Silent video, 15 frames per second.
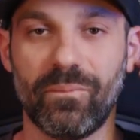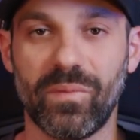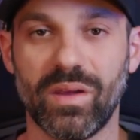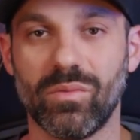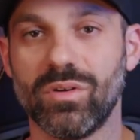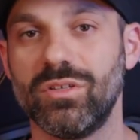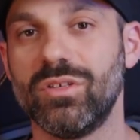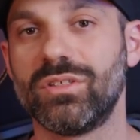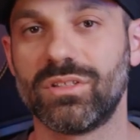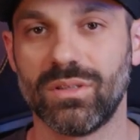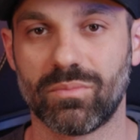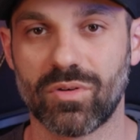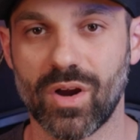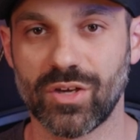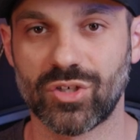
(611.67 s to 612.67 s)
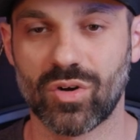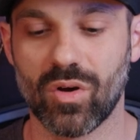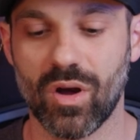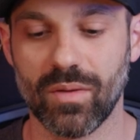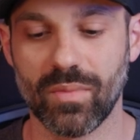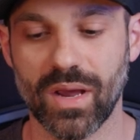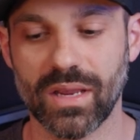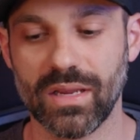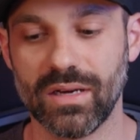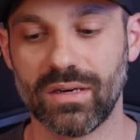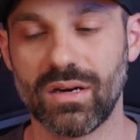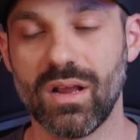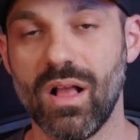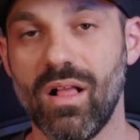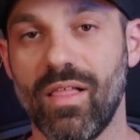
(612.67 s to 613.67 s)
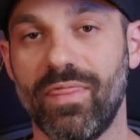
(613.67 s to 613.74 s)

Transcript: and reducing the pressure on my ear,